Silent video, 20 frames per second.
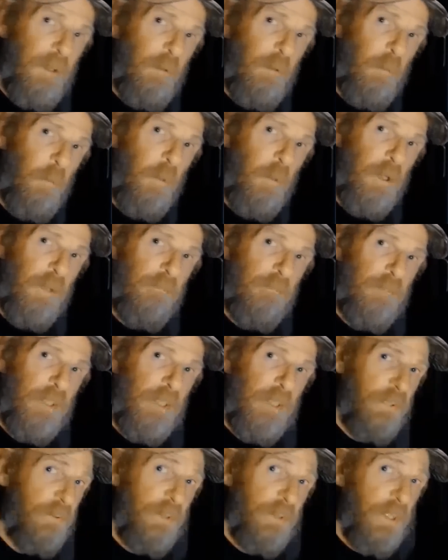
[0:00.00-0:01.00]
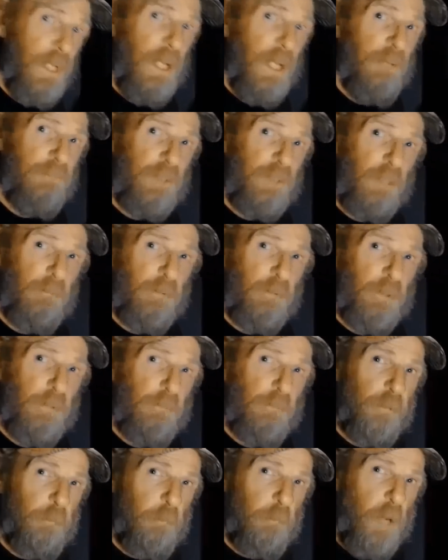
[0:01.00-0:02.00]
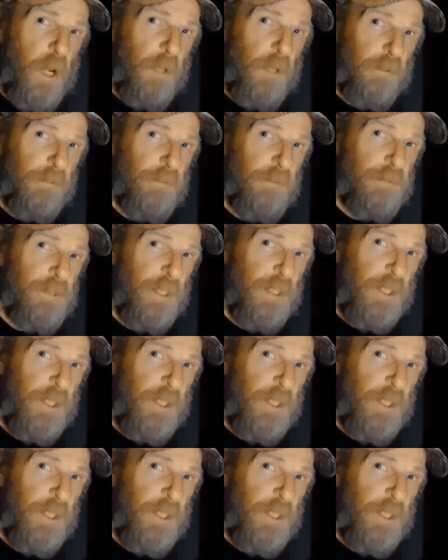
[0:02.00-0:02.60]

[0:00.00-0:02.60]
one of these. And they have several different models.